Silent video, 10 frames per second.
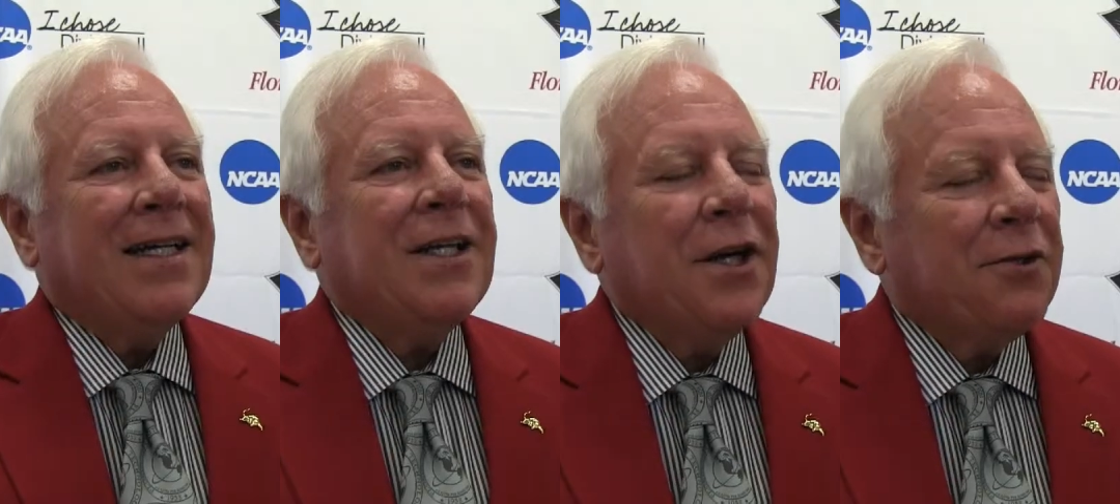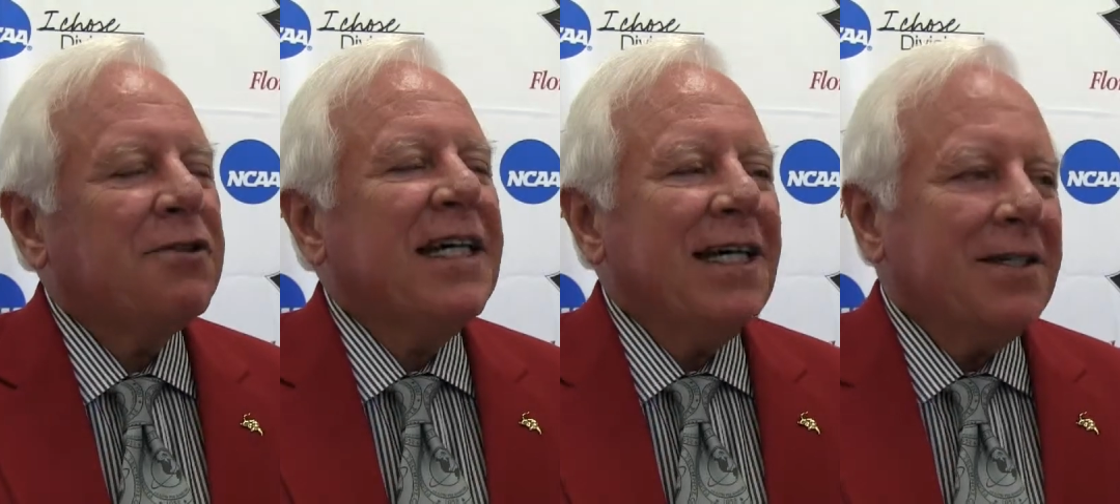You know,
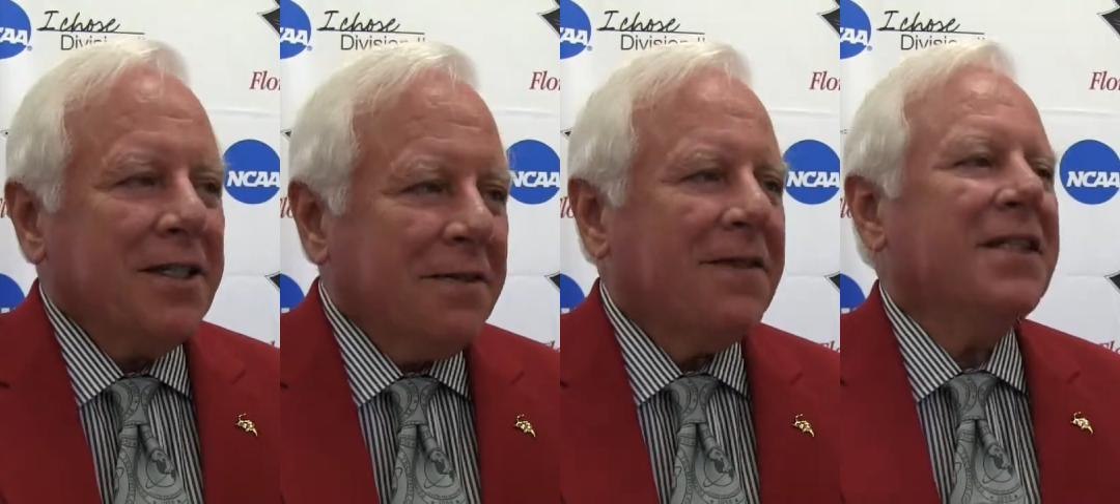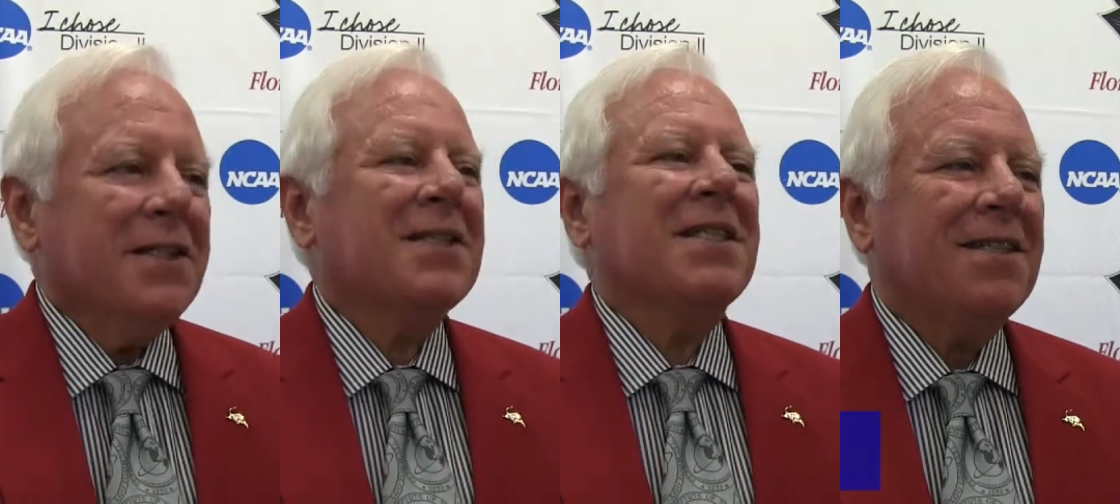the reality of it
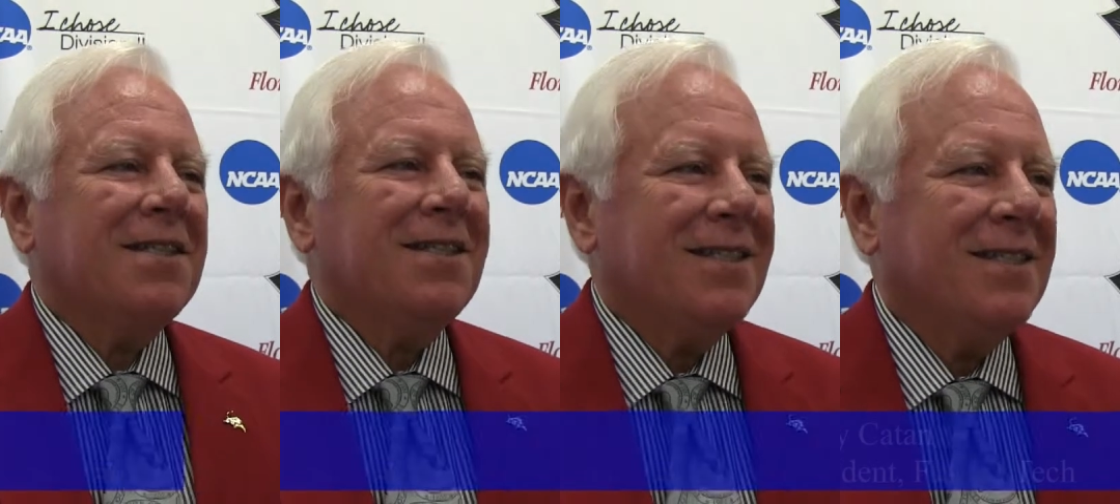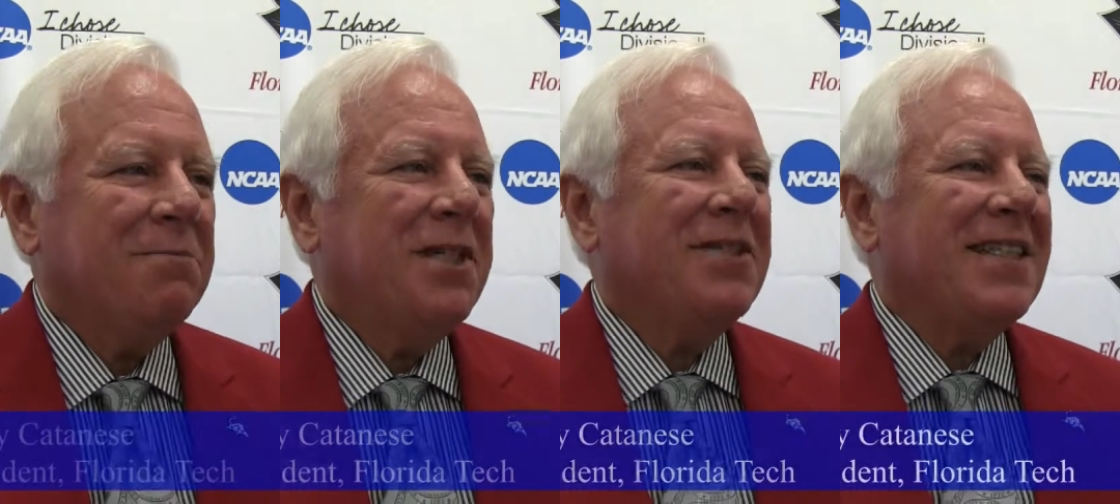is
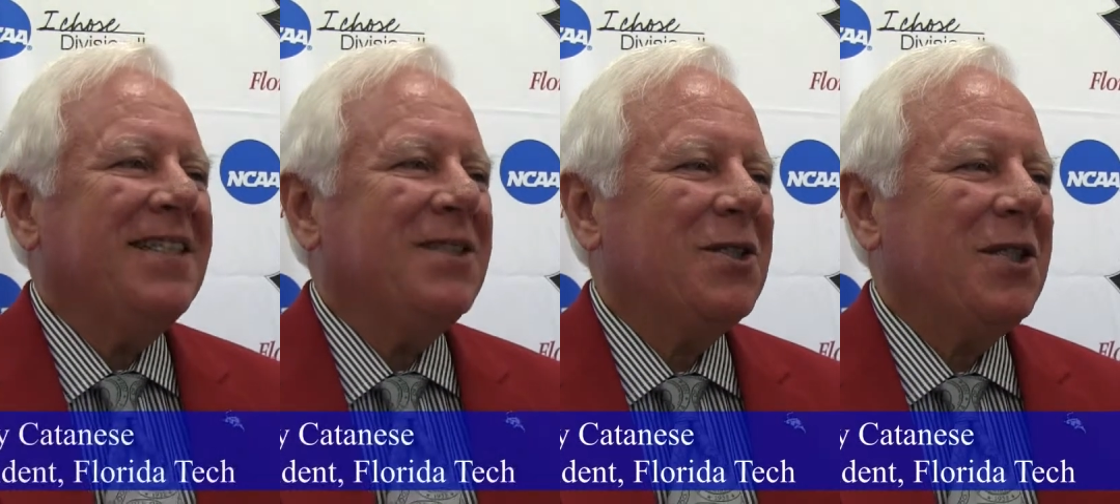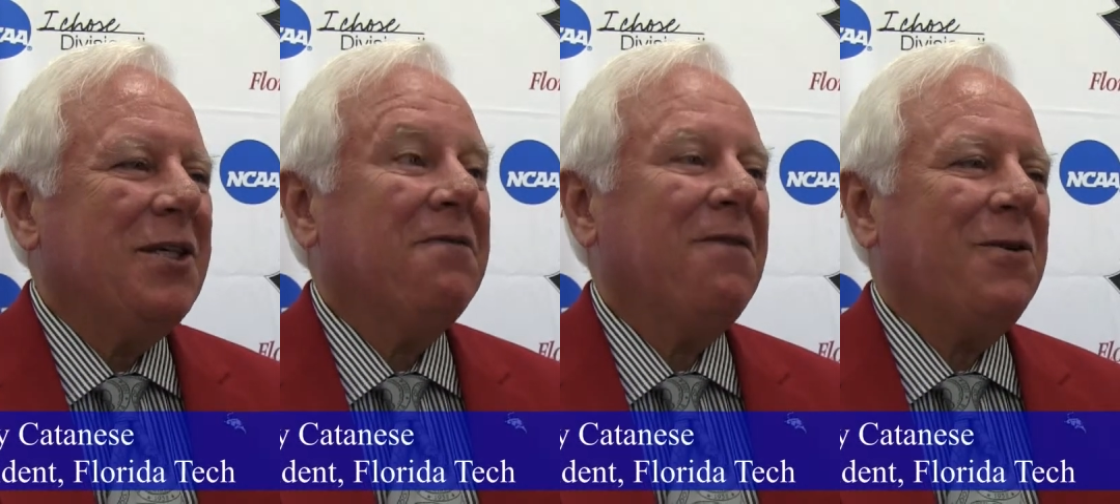Americans
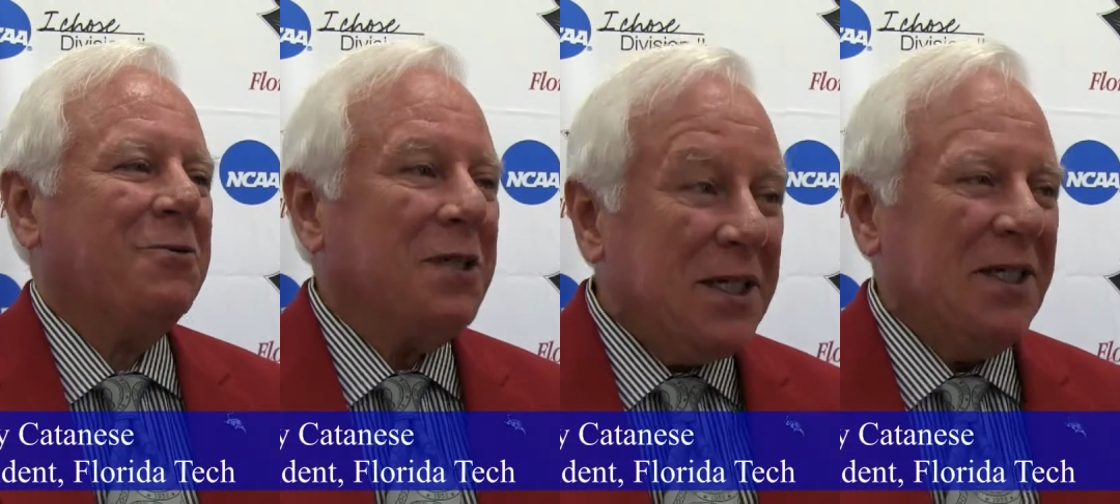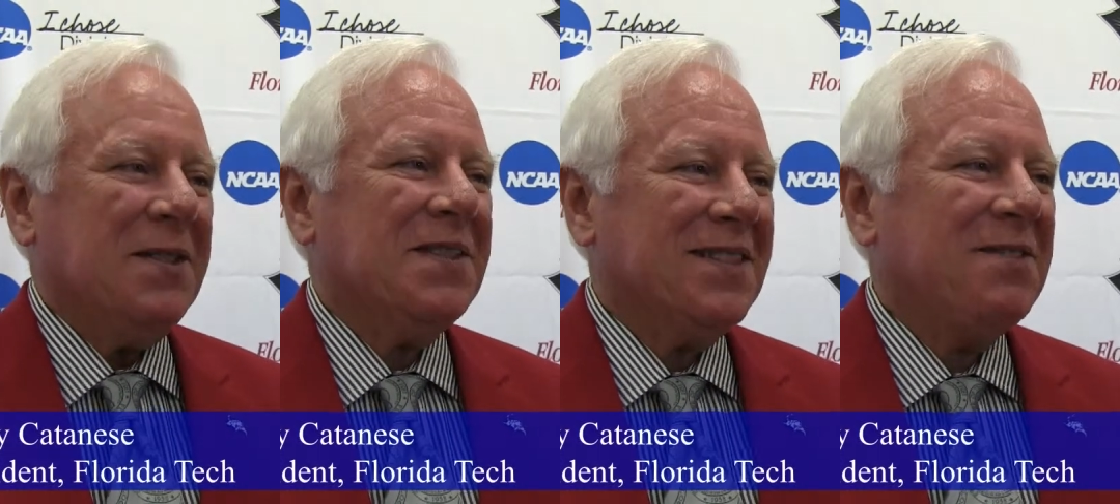and
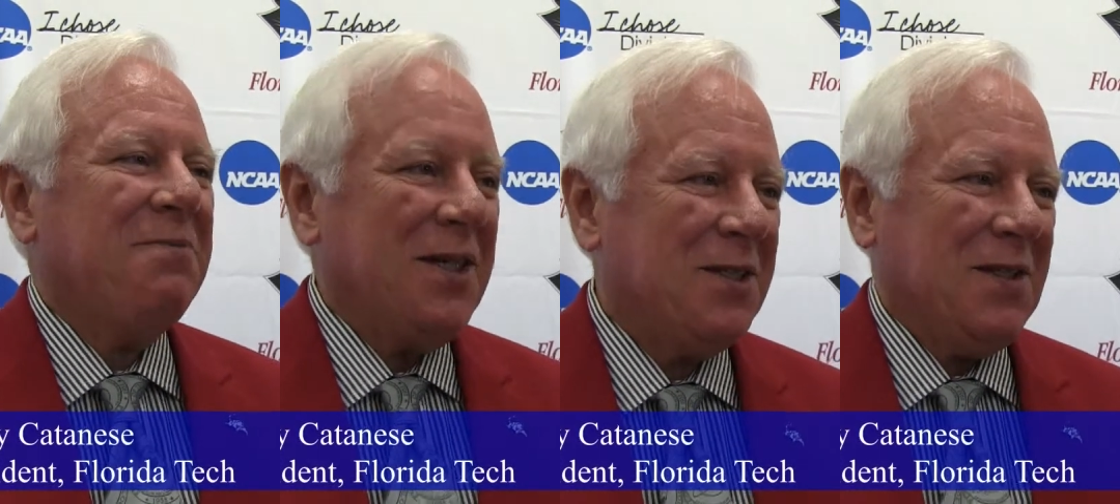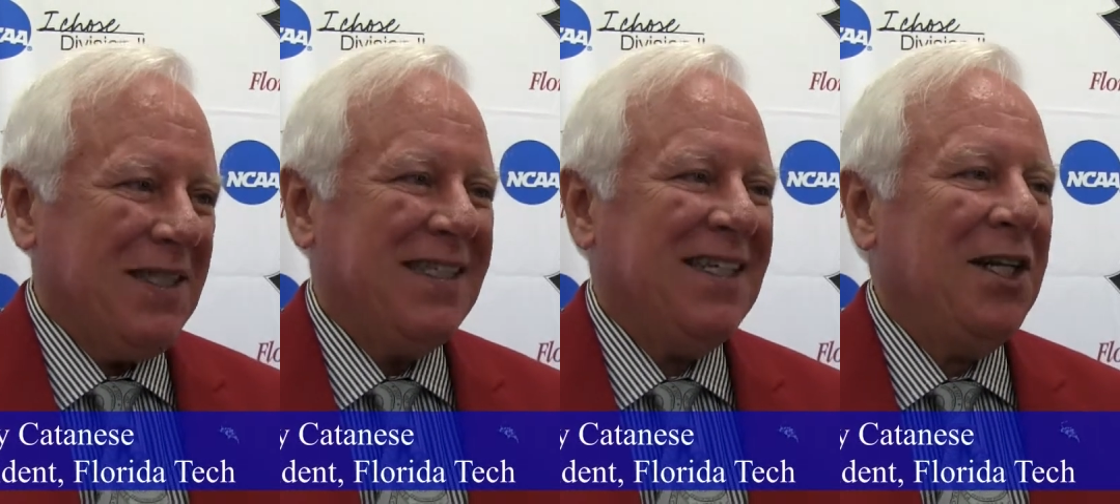Floridians
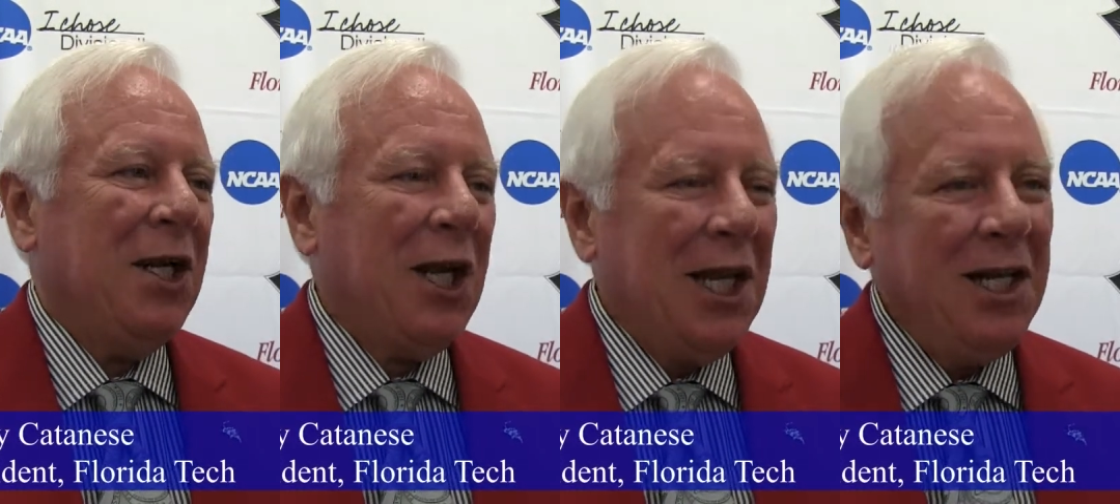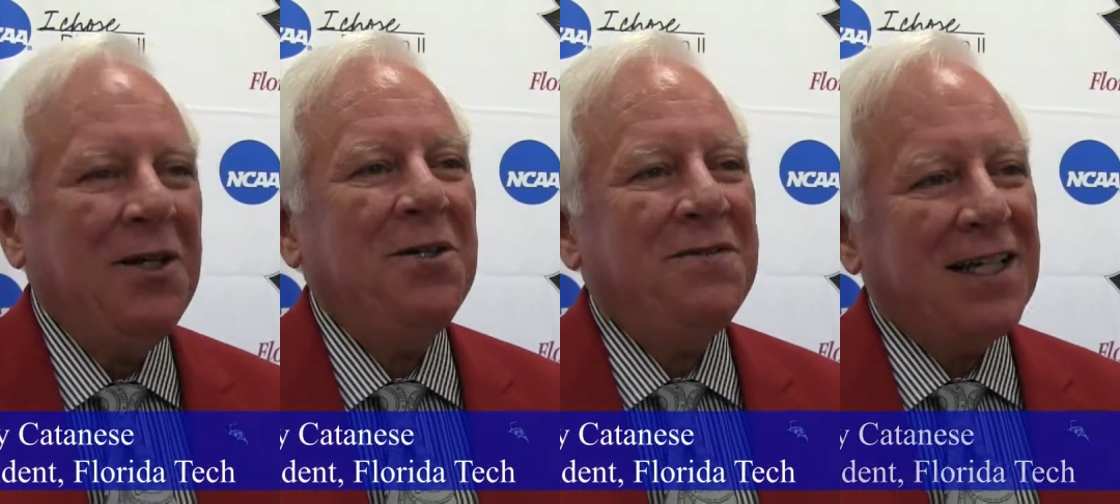especially
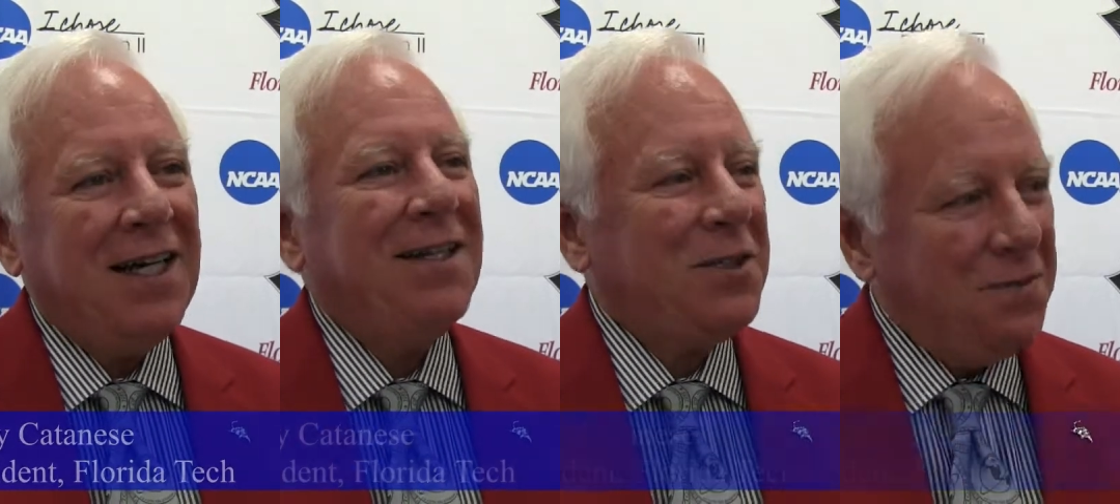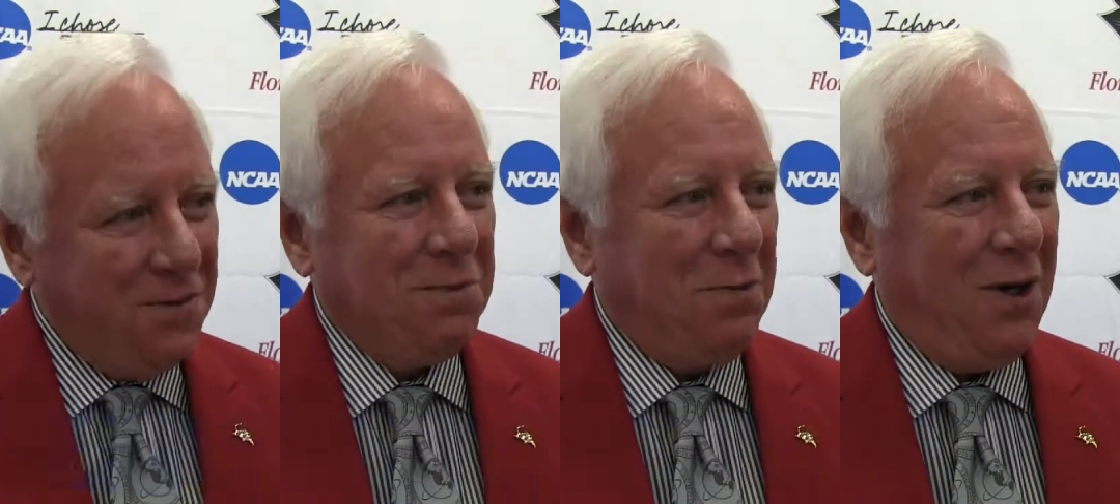love college
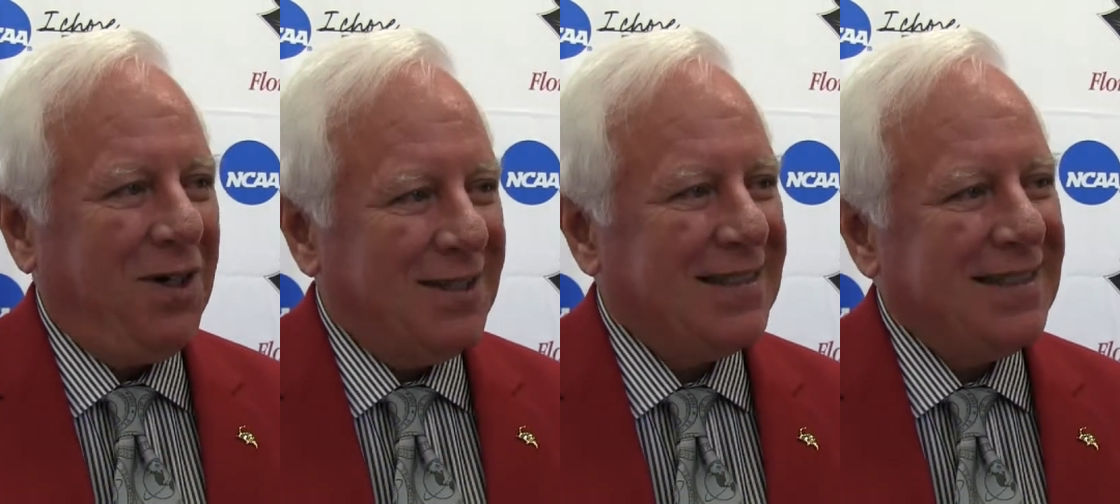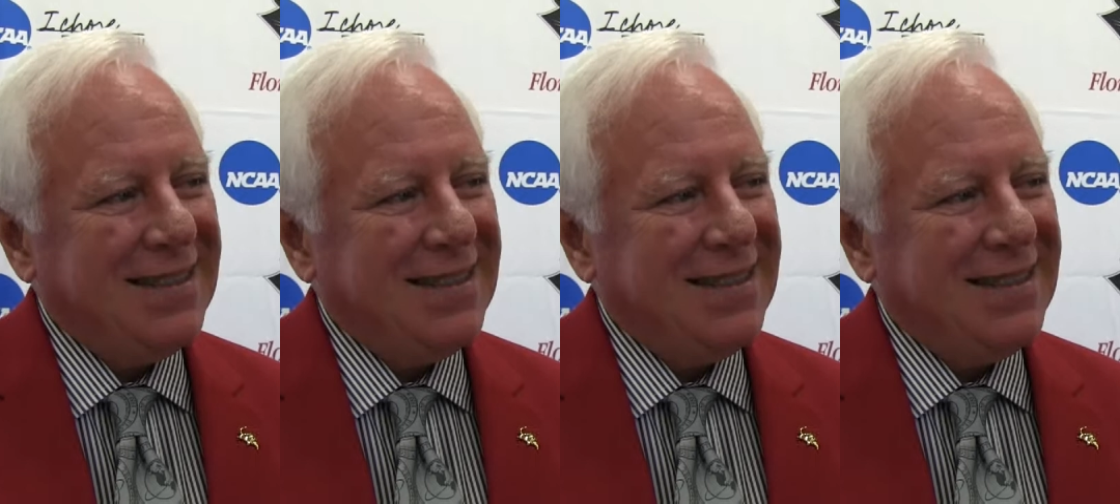football.